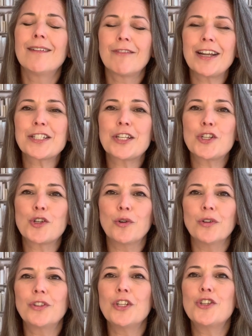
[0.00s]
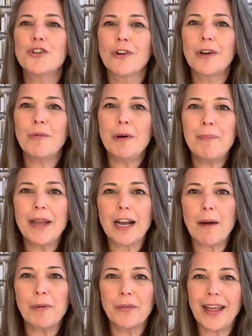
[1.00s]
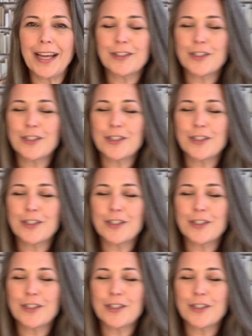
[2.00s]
rest assured the jury will pick up on that